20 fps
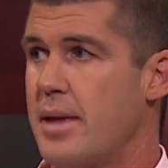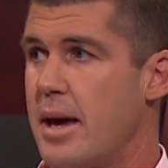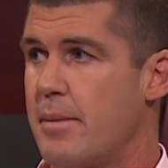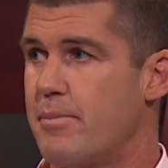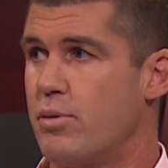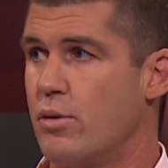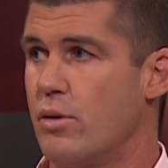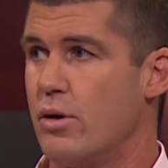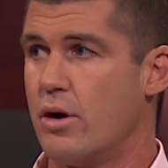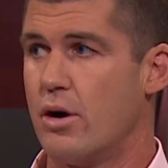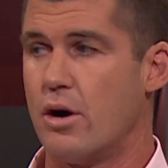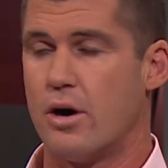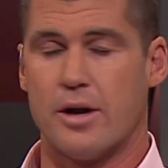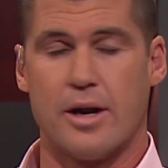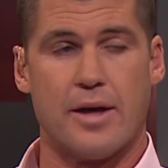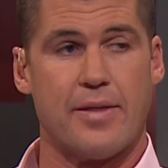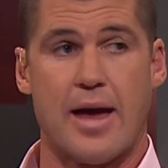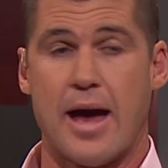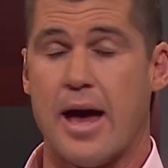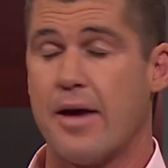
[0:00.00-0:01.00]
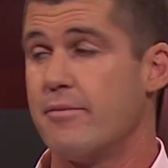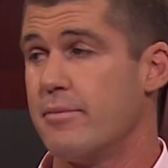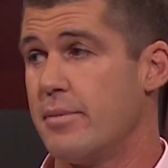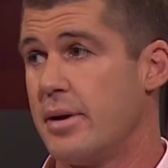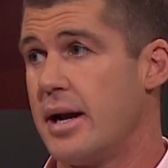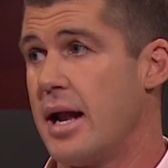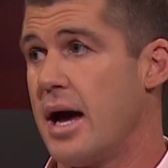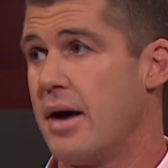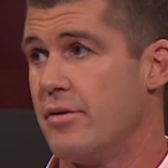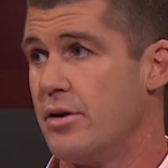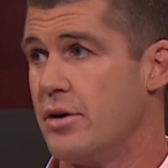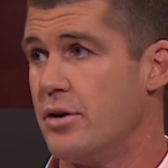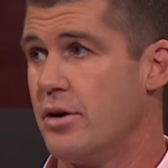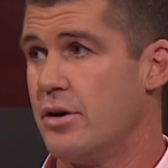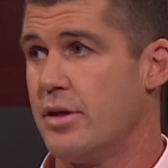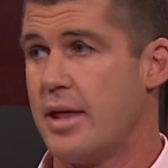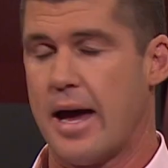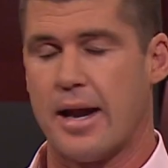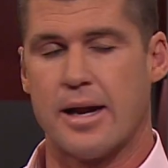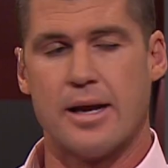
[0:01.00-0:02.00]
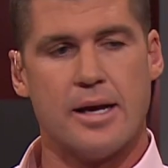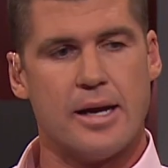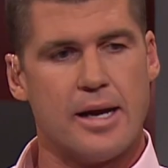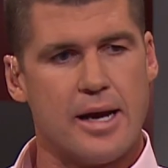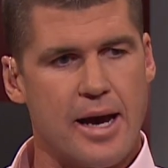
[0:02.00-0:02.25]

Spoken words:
that point on, and they haven't been able to do that.